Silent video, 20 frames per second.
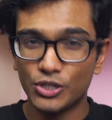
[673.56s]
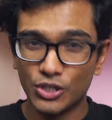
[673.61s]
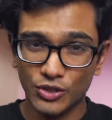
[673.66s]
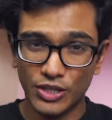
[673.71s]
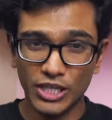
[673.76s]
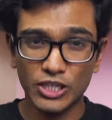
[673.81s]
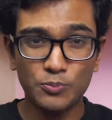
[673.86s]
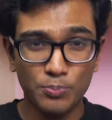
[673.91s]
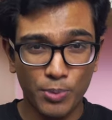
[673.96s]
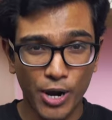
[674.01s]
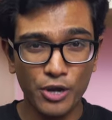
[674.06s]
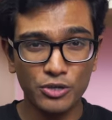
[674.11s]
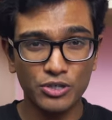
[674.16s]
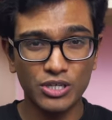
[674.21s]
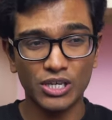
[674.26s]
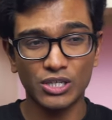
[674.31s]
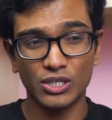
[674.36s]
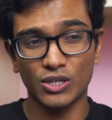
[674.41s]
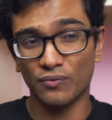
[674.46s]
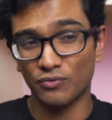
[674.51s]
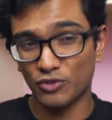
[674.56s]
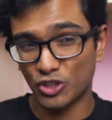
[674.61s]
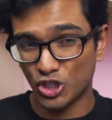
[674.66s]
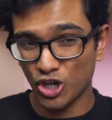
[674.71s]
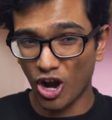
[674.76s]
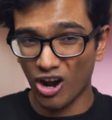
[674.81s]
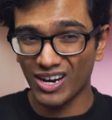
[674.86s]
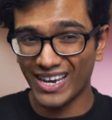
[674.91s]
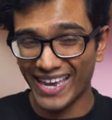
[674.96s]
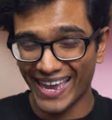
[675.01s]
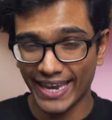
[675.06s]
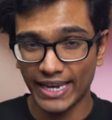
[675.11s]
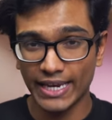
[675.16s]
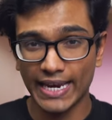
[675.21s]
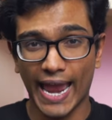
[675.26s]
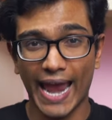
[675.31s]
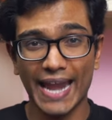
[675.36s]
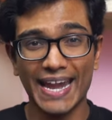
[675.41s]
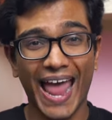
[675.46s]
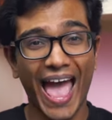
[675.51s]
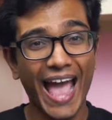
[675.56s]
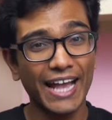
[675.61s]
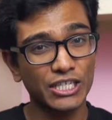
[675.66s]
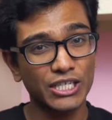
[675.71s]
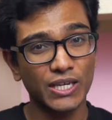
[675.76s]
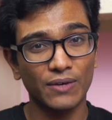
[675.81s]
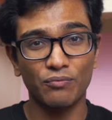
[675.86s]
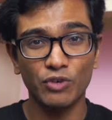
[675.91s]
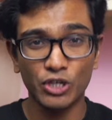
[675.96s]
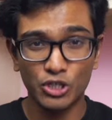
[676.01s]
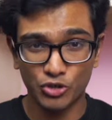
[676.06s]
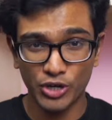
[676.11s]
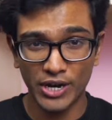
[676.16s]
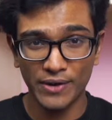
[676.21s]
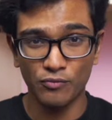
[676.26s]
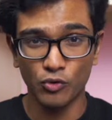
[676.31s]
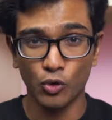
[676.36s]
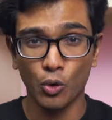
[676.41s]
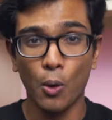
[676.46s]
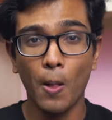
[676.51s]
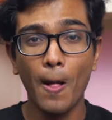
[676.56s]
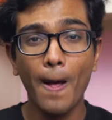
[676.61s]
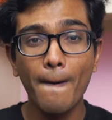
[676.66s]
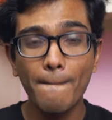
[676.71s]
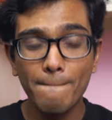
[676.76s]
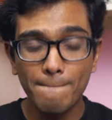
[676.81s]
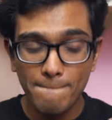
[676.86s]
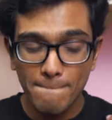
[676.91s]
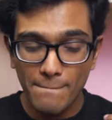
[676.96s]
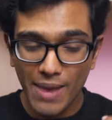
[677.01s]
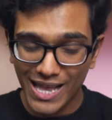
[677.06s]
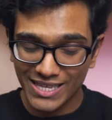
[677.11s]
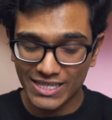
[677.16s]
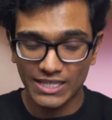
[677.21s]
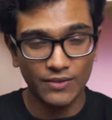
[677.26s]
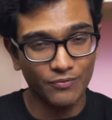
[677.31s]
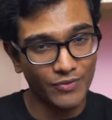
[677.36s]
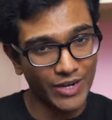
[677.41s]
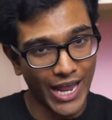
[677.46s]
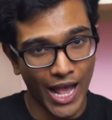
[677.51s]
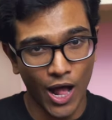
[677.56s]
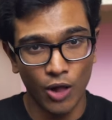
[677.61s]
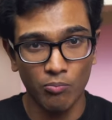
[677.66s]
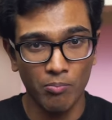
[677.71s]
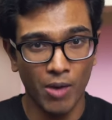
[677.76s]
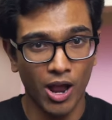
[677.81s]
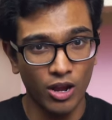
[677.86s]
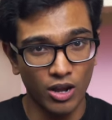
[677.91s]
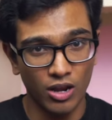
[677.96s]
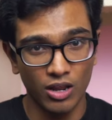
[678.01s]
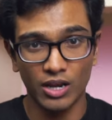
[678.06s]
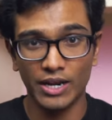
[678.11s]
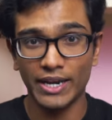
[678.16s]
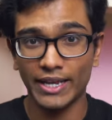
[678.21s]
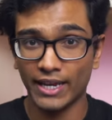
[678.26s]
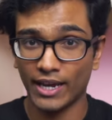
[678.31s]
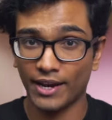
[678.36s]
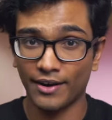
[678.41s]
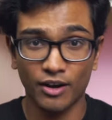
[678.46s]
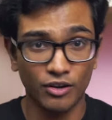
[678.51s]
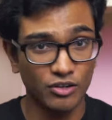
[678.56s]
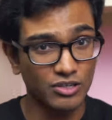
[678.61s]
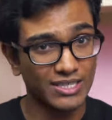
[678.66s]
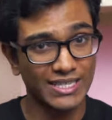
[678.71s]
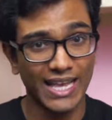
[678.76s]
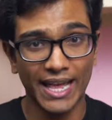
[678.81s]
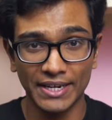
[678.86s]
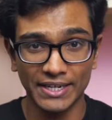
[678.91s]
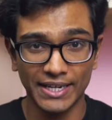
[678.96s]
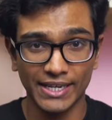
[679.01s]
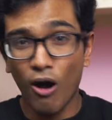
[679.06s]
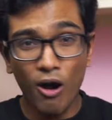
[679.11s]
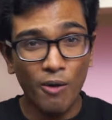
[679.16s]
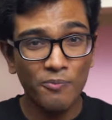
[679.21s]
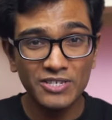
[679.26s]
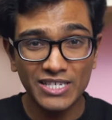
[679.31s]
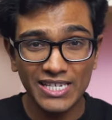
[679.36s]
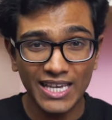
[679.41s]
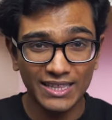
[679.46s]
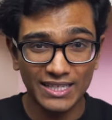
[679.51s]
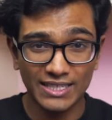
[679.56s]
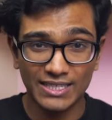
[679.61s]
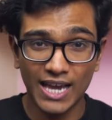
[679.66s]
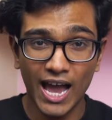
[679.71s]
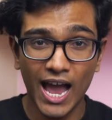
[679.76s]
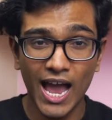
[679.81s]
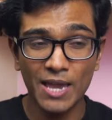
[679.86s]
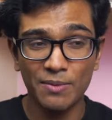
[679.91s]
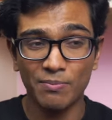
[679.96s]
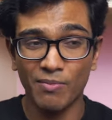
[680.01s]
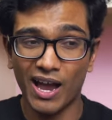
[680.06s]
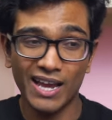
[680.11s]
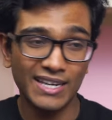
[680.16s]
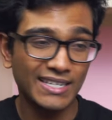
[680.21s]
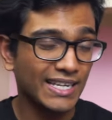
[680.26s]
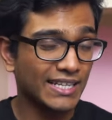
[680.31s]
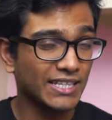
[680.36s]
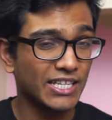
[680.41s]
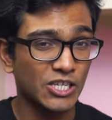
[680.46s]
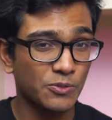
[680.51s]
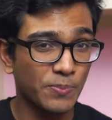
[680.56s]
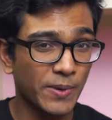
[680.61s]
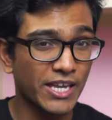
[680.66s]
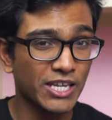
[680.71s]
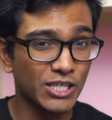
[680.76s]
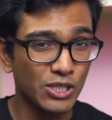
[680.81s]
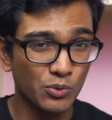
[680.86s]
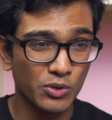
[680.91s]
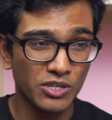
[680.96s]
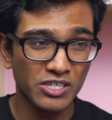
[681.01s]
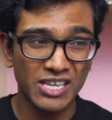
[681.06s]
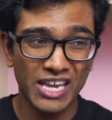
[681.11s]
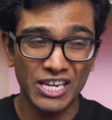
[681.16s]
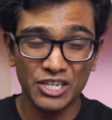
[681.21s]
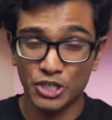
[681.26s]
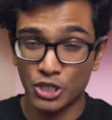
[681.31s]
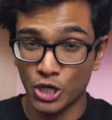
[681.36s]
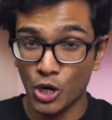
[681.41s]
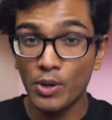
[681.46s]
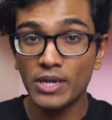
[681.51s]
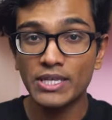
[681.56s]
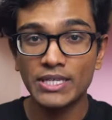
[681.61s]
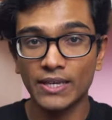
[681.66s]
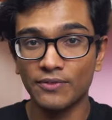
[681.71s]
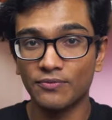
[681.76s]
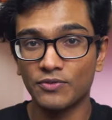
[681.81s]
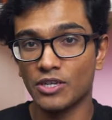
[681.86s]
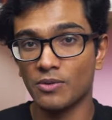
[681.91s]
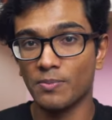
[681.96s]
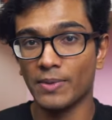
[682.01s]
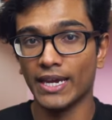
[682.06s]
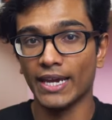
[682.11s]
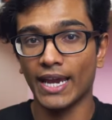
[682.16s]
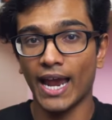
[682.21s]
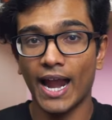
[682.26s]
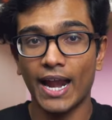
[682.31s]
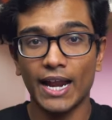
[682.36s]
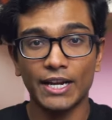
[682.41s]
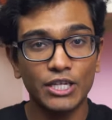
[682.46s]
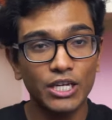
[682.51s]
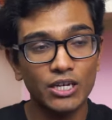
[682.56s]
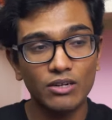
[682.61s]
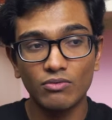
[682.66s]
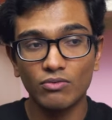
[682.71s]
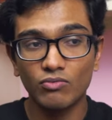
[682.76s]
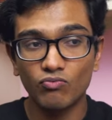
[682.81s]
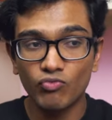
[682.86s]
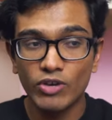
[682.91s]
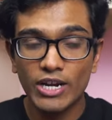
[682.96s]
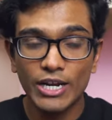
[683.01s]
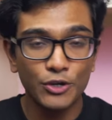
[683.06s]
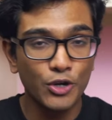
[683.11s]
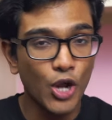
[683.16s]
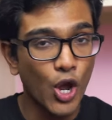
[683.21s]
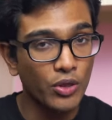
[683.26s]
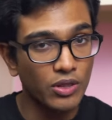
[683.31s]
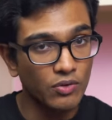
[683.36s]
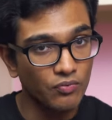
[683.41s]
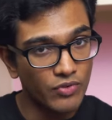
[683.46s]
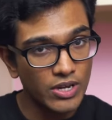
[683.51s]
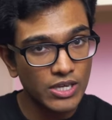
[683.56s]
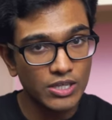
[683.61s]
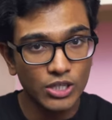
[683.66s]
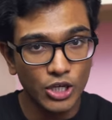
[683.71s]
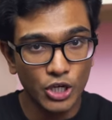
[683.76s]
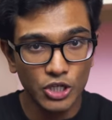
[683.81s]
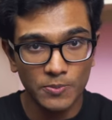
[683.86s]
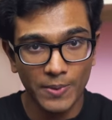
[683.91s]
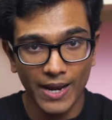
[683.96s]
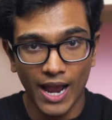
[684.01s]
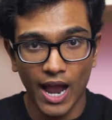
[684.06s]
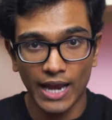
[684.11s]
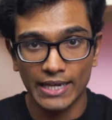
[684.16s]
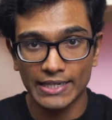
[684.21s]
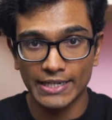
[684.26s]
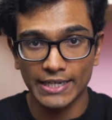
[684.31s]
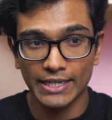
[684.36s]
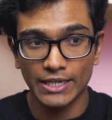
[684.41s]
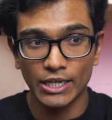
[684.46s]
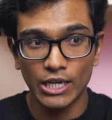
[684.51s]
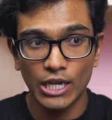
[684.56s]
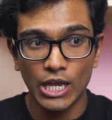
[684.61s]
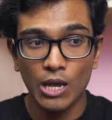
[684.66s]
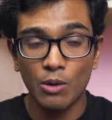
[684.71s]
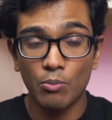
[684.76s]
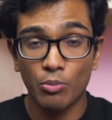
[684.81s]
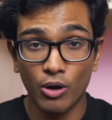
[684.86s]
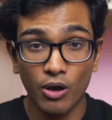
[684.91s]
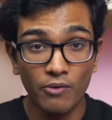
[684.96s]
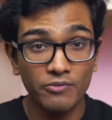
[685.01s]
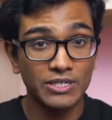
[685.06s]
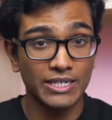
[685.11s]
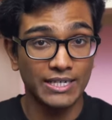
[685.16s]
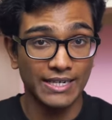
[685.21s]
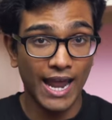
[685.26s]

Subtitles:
So this process of chunking and active retrieval massively helped my learning and understanding. Obviously at the time, I did this because it was intuitive to me and I didn't really know the research behind it. But obviously